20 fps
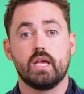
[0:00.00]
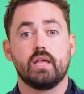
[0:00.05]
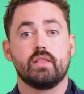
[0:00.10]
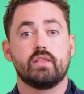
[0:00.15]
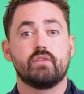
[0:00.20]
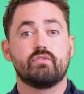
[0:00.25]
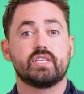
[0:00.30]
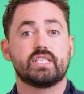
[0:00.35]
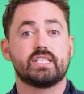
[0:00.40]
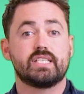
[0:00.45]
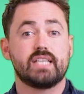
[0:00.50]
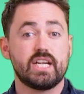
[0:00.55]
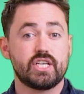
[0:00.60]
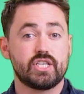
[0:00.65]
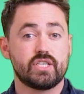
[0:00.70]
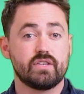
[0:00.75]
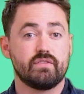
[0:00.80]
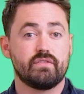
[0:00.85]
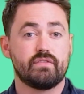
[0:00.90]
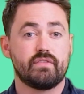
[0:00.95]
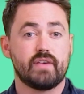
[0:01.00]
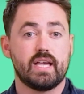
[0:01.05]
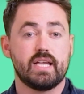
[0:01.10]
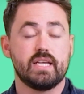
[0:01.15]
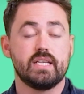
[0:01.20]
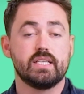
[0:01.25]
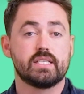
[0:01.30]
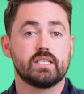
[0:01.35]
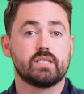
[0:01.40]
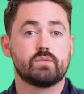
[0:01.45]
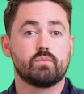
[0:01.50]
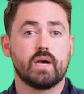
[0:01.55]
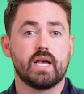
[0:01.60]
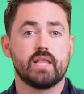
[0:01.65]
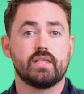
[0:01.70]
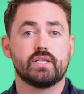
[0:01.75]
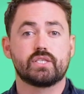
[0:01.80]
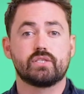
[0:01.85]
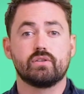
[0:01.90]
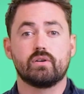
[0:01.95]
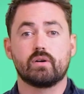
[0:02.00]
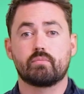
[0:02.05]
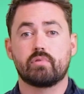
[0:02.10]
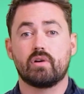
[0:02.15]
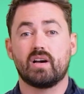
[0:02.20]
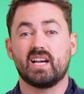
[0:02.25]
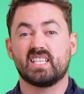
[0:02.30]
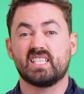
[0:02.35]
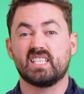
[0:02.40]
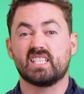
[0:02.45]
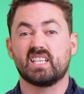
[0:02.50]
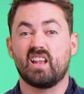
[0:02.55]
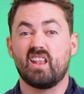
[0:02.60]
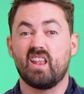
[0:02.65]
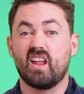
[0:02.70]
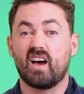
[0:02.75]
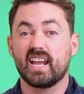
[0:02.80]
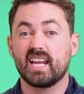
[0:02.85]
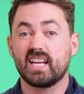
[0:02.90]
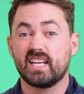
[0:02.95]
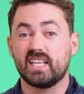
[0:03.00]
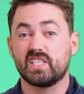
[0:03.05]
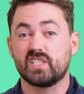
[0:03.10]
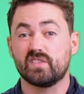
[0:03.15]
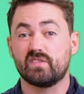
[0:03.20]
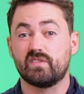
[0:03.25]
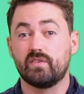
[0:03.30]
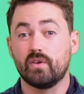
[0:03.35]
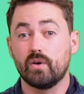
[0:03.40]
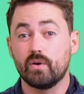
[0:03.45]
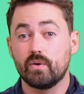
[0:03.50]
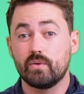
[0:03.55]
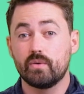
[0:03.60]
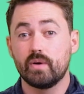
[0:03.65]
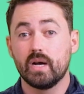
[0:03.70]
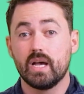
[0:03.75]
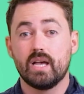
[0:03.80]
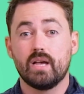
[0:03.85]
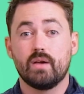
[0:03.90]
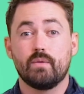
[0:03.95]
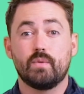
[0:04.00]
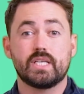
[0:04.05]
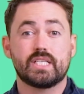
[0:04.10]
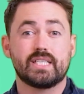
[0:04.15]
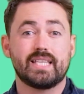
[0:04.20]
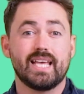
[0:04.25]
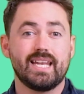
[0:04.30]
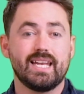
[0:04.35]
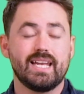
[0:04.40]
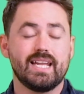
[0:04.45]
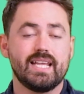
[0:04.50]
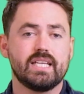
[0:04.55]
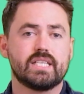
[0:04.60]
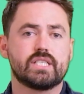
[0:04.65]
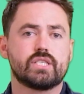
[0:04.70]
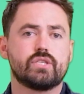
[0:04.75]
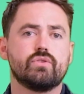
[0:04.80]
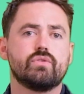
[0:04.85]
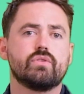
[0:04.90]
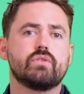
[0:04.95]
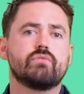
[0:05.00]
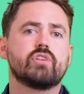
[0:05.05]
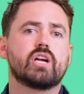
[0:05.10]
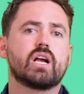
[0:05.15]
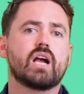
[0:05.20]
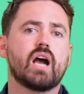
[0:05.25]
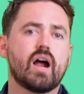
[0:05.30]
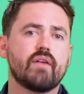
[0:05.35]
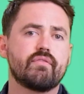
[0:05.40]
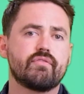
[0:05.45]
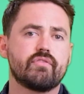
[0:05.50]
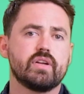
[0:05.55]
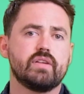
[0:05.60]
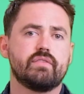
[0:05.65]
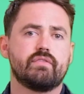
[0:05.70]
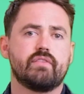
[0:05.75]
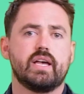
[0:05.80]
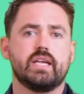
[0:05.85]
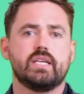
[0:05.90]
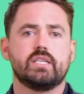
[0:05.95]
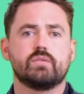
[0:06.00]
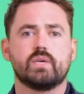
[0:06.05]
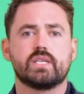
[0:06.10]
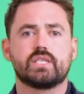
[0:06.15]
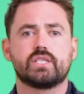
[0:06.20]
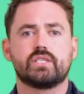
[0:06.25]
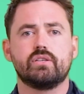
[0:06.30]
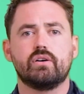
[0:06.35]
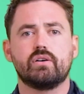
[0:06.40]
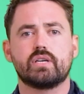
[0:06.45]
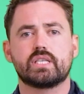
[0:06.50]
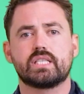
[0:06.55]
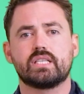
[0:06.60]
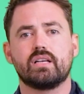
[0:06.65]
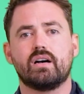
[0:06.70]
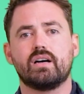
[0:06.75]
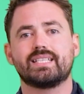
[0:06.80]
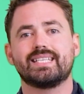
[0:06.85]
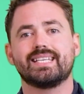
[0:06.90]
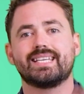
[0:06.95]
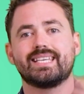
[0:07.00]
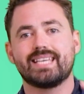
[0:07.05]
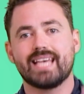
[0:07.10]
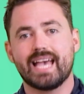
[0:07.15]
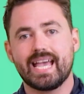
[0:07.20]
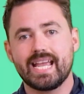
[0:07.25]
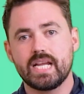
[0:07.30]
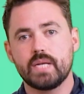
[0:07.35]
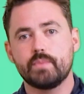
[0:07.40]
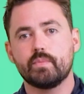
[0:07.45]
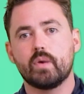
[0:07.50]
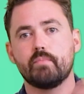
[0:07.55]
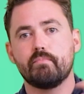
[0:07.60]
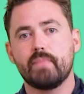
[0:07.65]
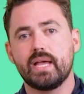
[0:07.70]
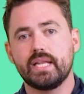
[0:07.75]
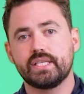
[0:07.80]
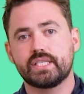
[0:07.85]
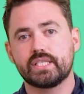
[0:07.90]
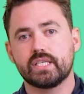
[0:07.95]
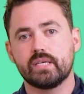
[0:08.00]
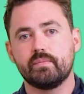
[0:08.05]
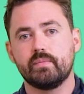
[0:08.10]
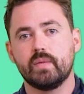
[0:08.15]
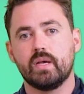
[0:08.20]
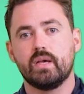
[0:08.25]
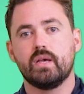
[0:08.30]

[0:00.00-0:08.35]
The recession phase is where the stock prices are likely to fall, which then leads to the recovery phase, where stocks start to gain momentum,